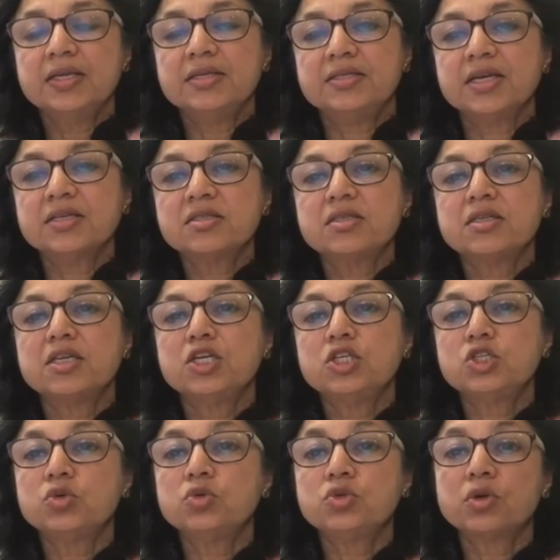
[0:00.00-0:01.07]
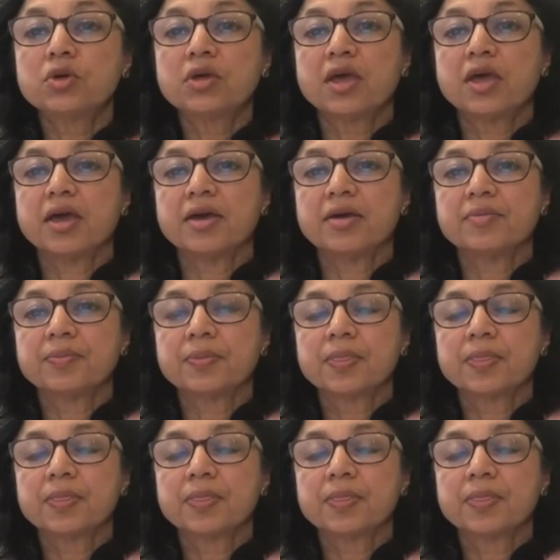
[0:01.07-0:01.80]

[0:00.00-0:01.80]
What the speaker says: destiny too took care.